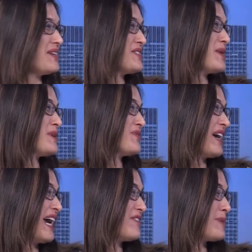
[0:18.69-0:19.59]
Thank you so much
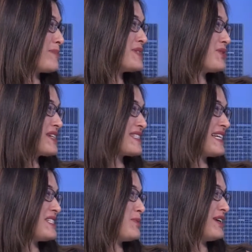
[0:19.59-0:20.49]
for having me. I'm so
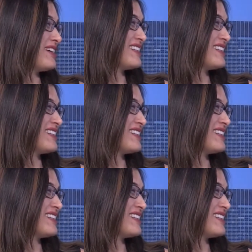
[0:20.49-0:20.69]
excited to be